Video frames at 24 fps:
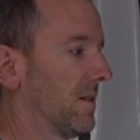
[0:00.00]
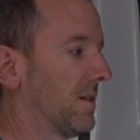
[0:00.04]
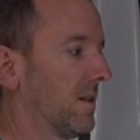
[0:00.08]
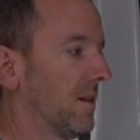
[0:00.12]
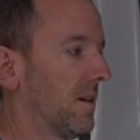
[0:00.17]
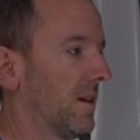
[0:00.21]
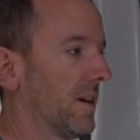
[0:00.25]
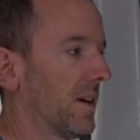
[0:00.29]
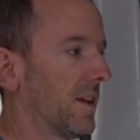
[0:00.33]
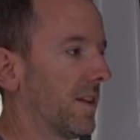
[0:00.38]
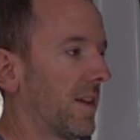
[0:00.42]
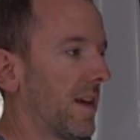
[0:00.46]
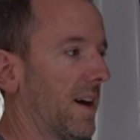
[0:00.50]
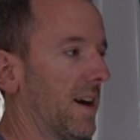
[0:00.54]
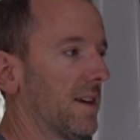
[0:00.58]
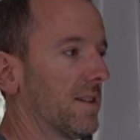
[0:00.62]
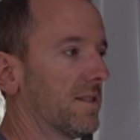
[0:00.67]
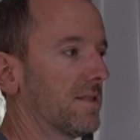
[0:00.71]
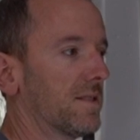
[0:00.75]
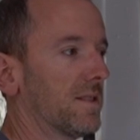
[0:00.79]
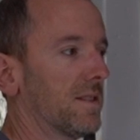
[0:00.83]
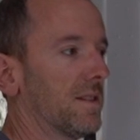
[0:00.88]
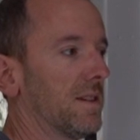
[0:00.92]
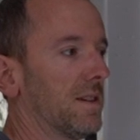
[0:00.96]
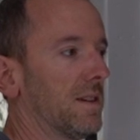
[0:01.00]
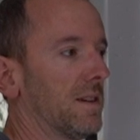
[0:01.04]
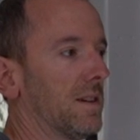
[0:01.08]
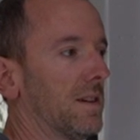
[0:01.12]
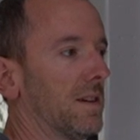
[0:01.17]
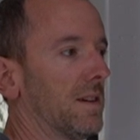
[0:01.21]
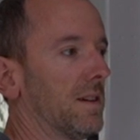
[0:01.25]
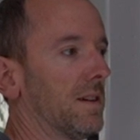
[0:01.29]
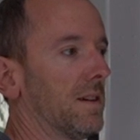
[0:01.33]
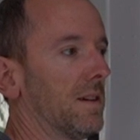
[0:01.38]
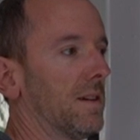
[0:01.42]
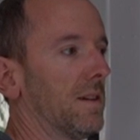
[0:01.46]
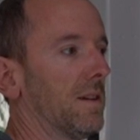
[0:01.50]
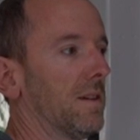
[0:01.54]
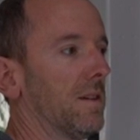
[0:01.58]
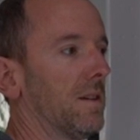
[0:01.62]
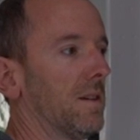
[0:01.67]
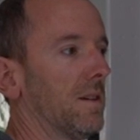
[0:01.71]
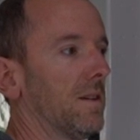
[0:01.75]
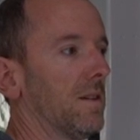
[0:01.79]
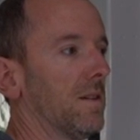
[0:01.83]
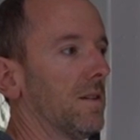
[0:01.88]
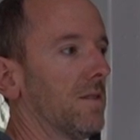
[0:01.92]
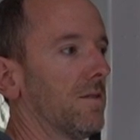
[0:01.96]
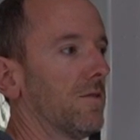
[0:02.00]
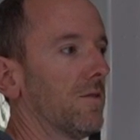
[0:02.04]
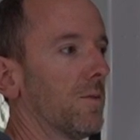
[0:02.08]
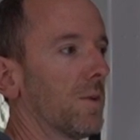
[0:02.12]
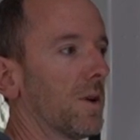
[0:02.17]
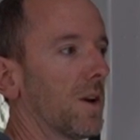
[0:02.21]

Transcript: like that from